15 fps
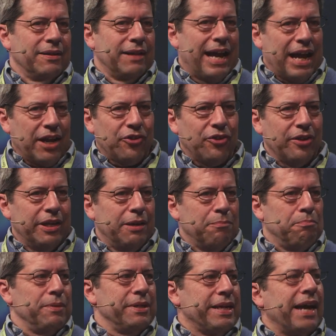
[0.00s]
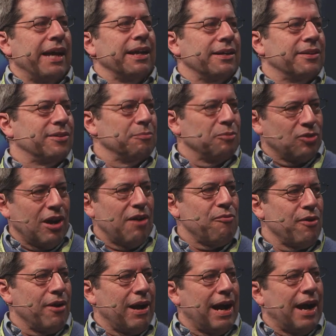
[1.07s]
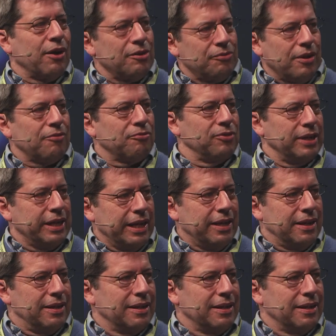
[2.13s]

actually yank some software out of our fleet